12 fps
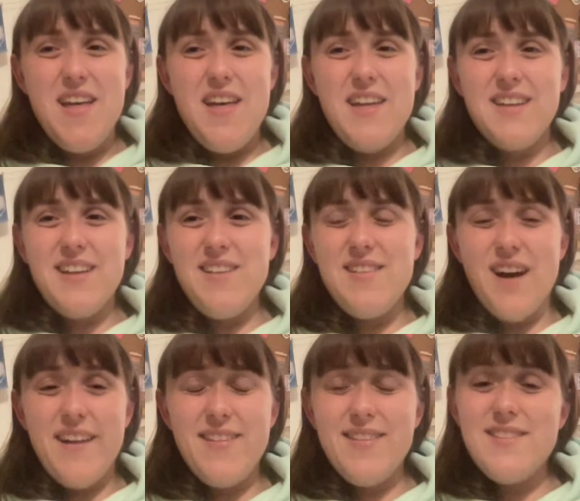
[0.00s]
because
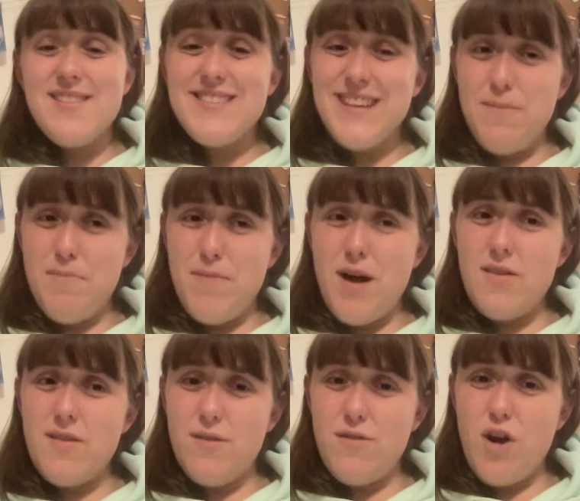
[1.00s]
uh, I she
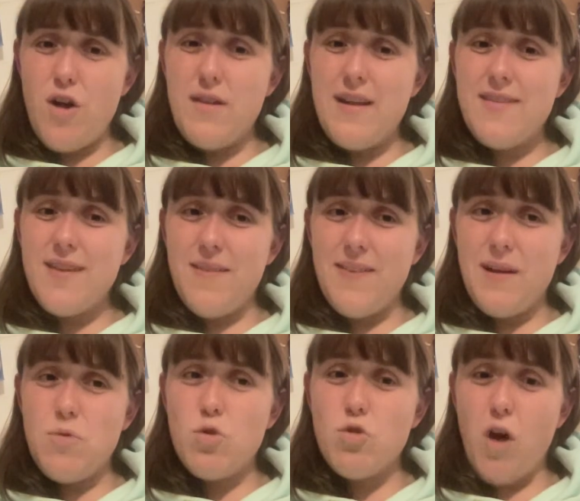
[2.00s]
must have known that
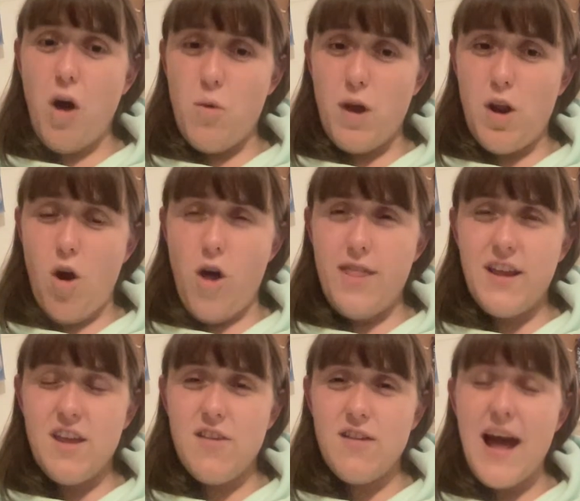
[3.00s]
something was going on
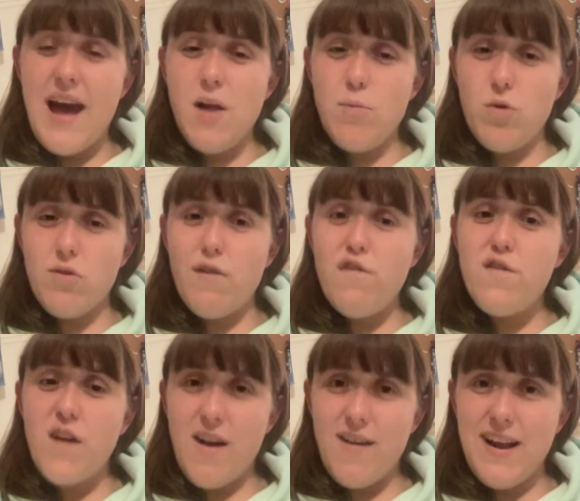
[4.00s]
because animals are
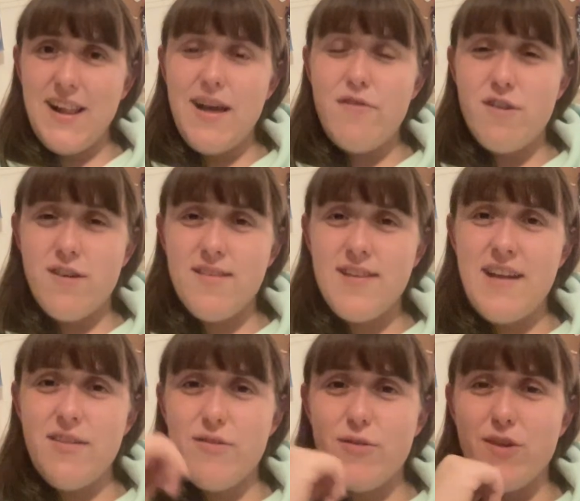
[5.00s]
very clever at
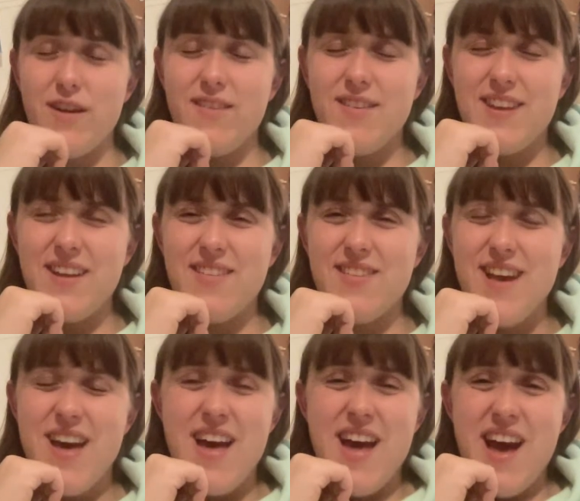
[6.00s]
censoring things.
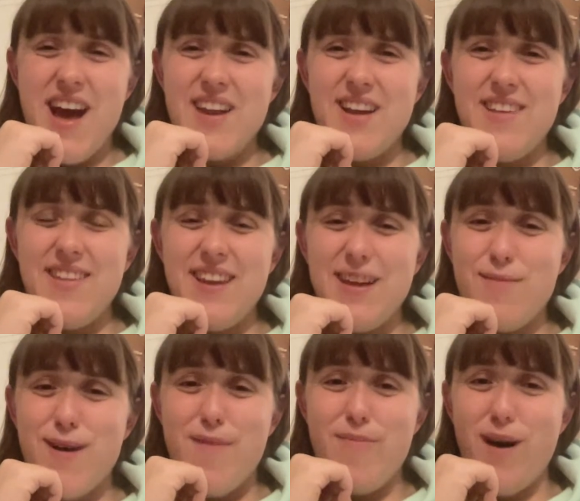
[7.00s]
And I think in
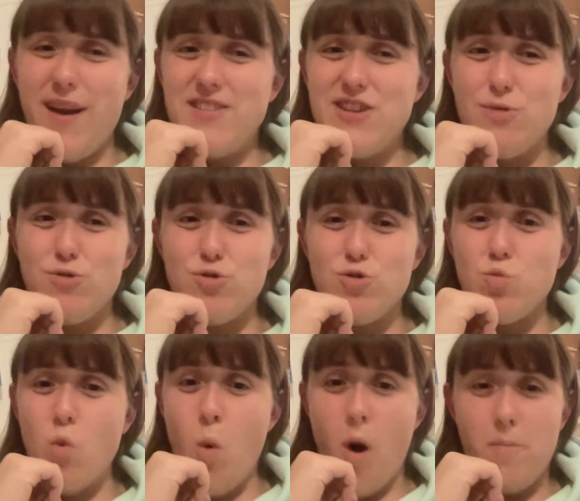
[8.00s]
my mind, she was just
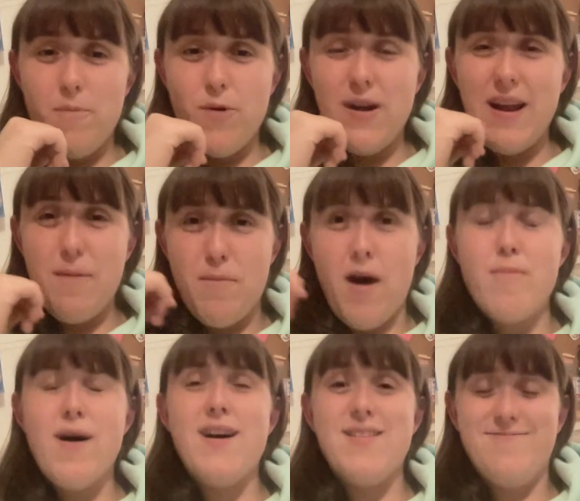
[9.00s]
one brilliant
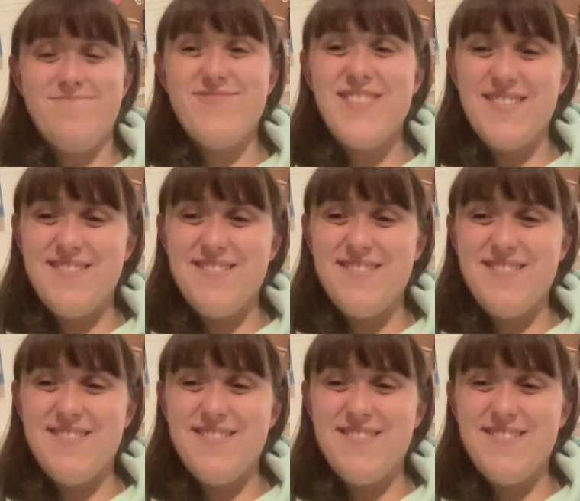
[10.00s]
mama. It